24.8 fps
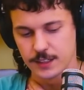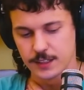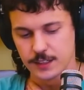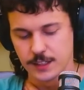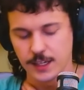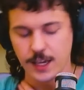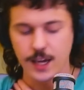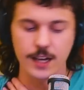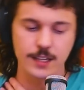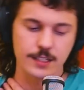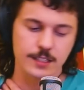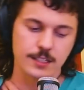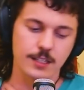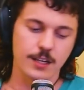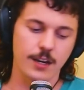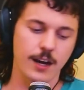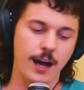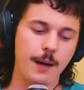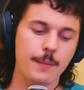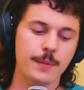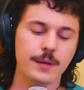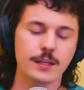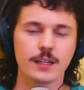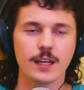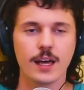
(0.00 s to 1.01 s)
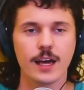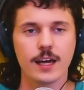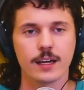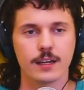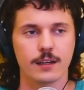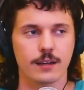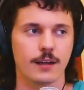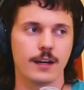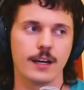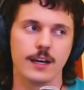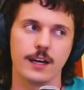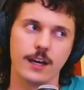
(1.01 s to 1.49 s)
Yeah, so I mean,
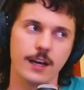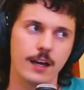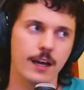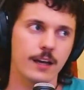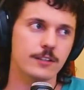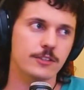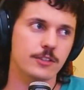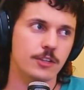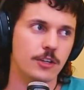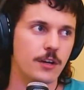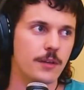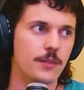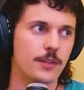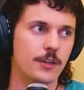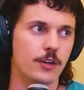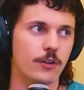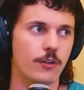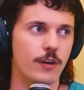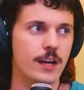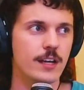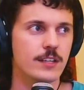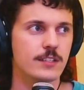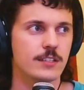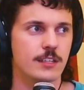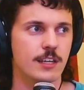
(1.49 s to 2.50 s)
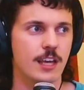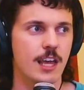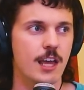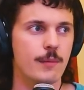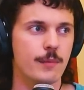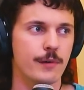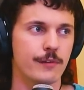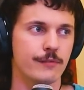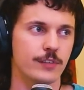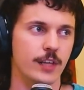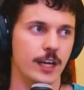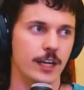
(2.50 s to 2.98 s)
like in the grand scheme
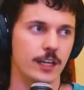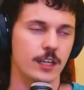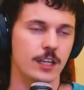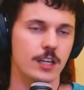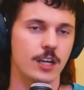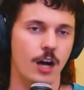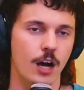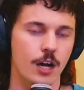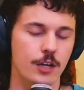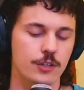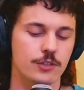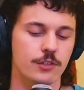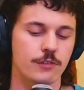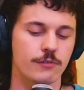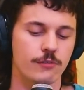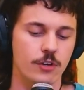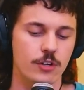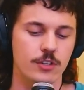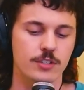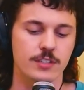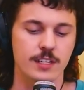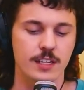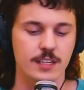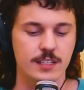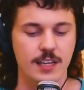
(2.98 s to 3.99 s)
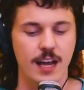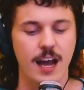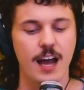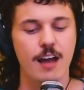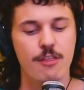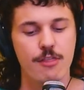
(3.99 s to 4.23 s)
of like controversies, I